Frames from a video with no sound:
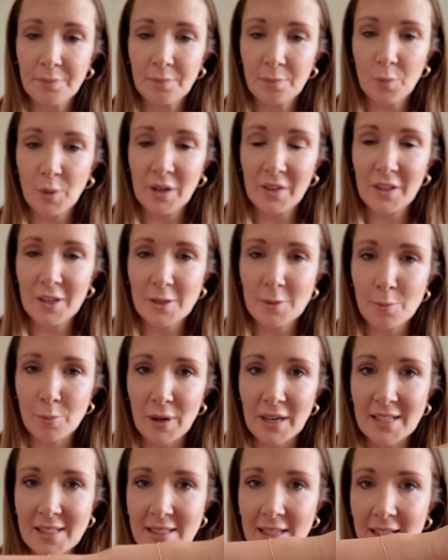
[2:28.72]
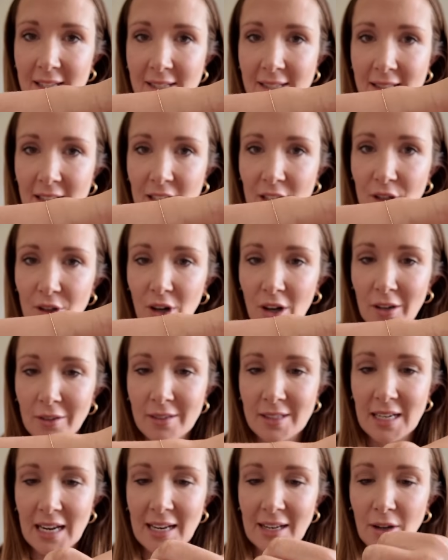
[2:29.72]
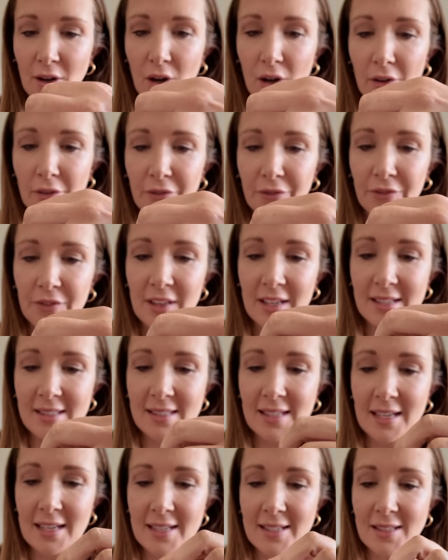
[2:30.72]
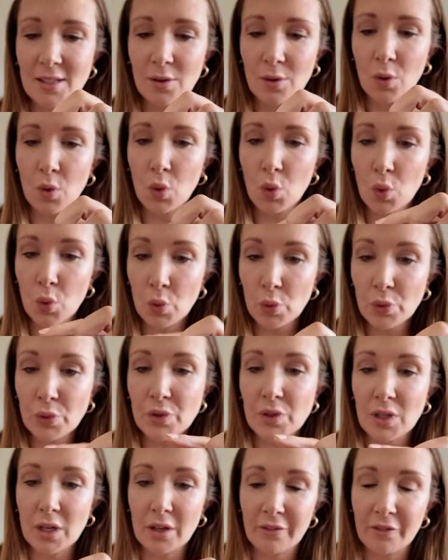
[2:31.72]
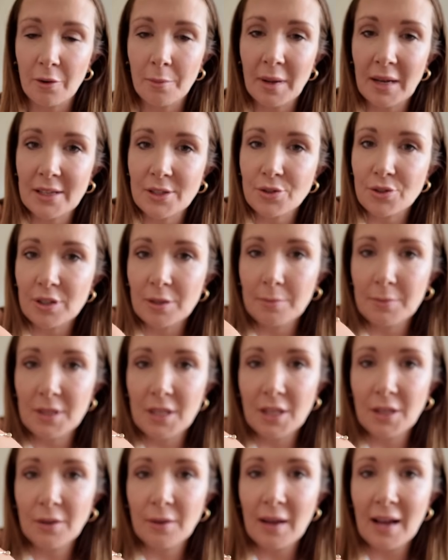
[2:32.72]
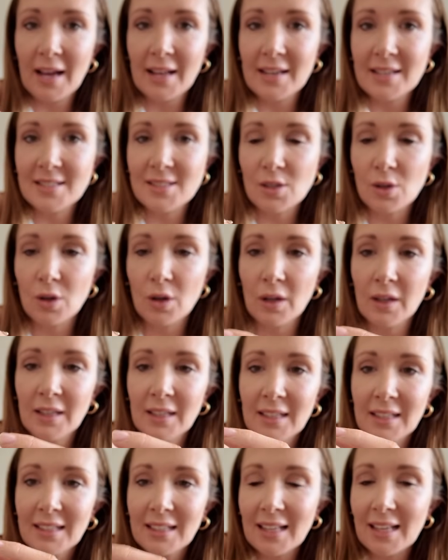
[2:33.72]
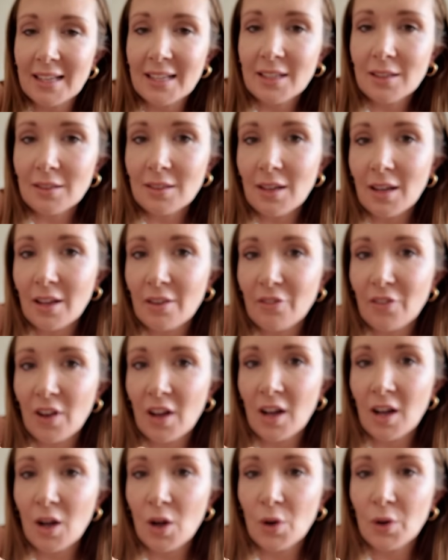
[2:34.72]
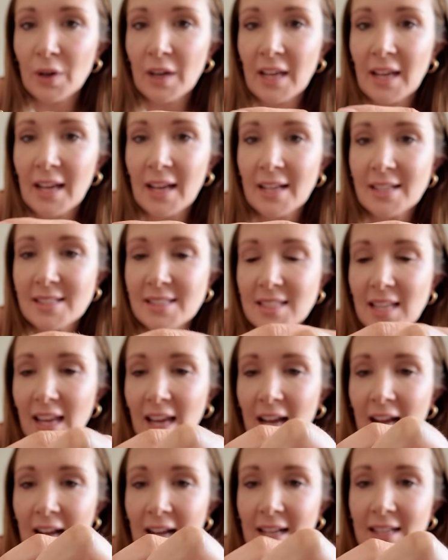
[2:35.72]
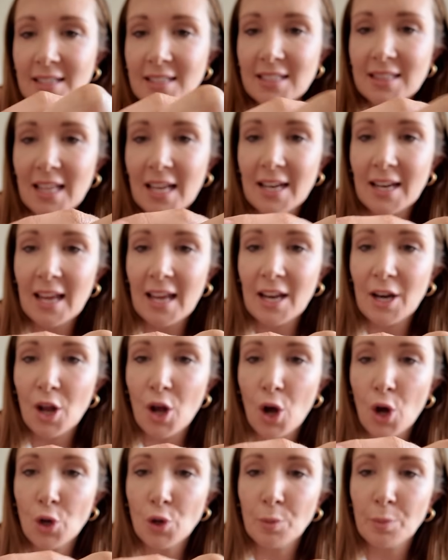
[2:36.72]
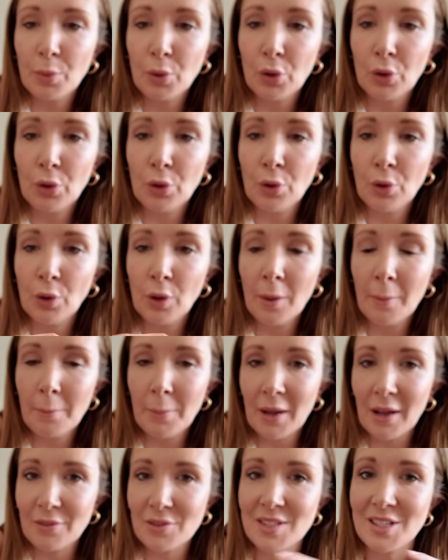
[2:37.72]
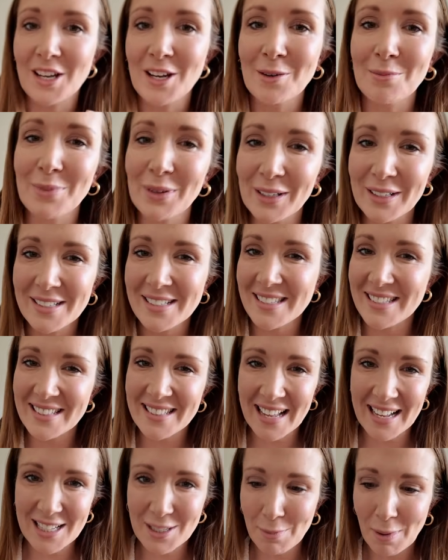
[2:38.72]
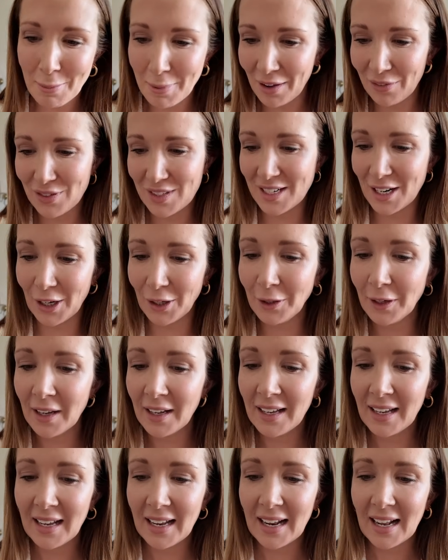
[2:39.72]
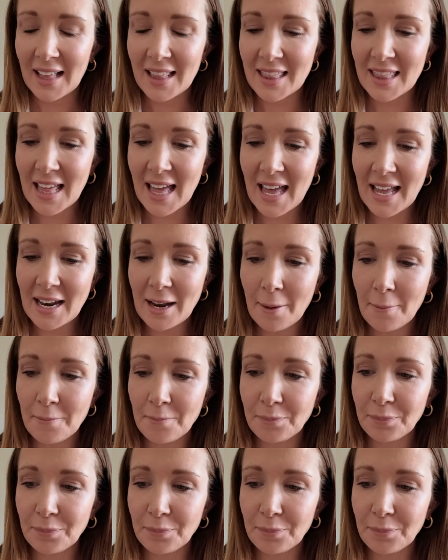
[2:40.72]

one of those bracelets that you can't take off. This is also from Astrid and Mew, and it's got a little love heart on it and then an opal birthstone because that's my birthstone. Then